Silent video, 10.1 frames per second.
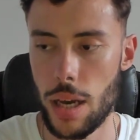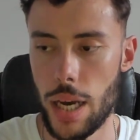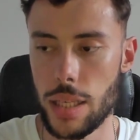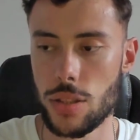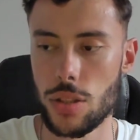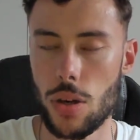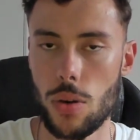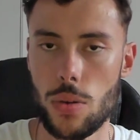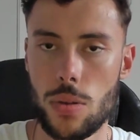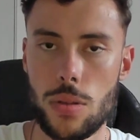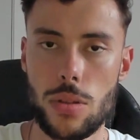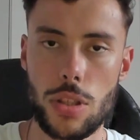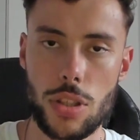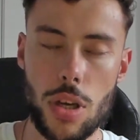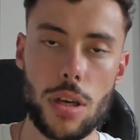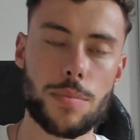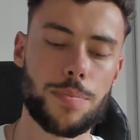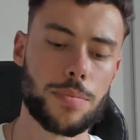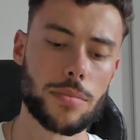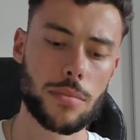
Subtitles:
And so to start,